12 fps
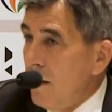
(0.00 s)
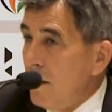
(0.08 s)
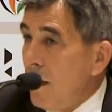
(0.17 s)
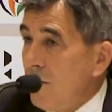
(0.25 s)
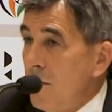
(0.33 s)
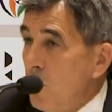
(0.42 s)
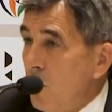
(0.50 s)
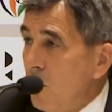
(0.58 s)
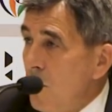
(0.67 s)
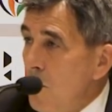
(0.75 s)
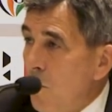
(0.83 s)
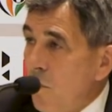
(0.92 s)
That's the
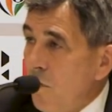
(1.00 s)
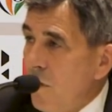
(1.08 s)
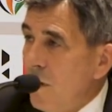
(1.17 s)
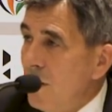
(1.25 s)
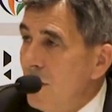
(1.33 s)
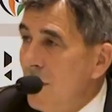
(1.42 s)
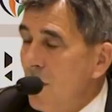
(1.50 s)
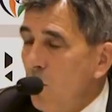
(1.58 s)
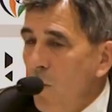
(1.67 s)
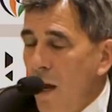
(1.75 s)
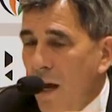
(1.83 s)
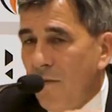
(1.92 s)
most important.
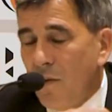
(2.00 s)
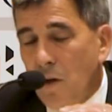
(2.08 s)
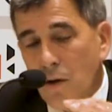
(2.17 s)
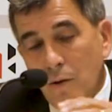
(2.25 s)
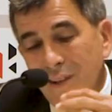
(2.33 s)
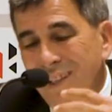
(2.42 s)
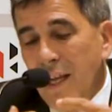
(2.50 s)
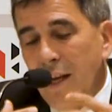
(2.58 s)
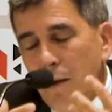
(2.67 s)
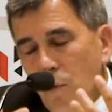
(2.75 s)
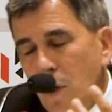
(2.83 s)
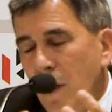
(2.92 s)
Then we have a,
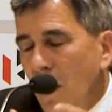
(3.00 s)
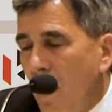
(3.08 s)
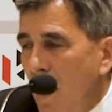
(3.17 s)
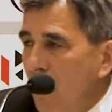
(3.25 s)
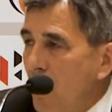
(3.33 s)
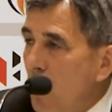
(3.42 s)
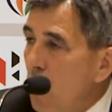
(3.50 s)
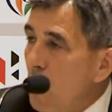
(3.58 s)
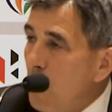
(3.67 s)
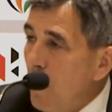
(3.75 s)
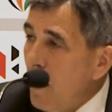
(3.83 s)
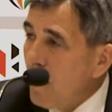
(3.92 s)
then we can have a
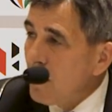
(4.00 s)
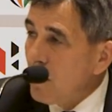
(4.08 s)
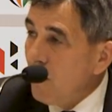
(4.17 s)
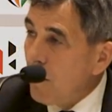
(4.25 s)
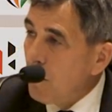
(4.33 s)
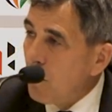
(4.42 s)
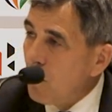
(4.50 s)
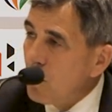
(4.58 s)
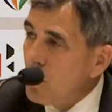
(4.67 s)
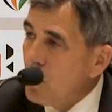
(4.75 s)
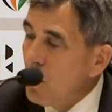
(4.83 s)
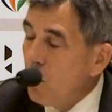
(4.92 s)
comparative
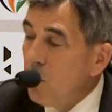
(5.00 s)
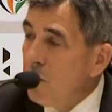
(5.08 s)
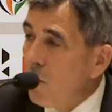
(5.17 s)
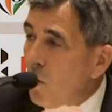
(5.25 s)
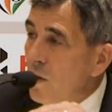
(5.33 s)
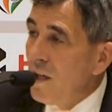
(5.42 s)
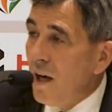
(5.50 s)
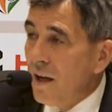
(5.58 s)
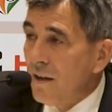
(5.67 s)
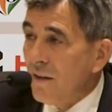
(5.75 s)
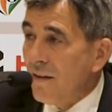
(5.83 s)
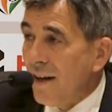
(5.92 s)
approach with all the
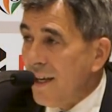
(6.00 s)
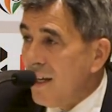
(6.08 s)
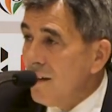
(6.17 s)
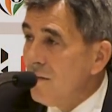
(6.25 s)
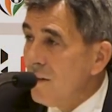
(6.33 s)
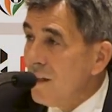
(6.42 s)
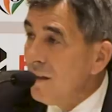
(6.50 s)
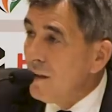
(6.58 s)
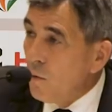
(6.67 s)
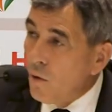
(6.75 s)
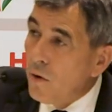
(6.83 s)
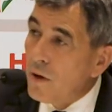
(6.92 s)
other leagues in
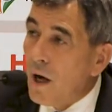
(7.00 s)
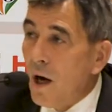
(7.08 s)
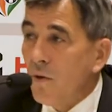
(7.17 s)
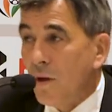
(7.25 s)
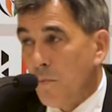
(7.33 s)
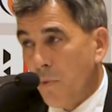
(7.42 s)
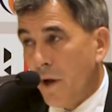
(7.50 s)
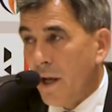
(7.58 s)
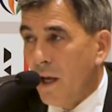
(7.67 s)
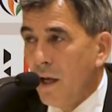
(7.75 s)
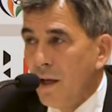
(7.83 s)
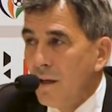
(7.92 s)
the world, how they
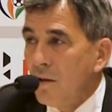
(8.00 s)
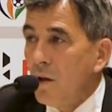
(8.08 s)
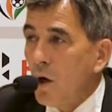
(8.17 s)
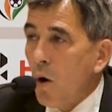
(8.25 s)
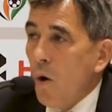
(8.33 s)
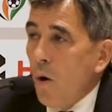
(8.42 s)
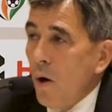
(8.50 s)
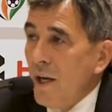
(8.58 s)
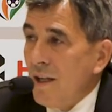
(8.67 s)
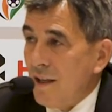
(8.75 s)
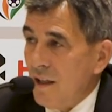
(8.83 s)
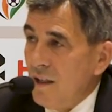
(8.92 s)
play. The
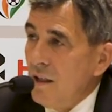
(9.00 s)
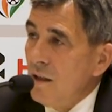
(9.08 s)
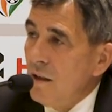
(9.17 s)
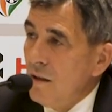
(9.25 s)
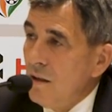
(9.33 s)
quality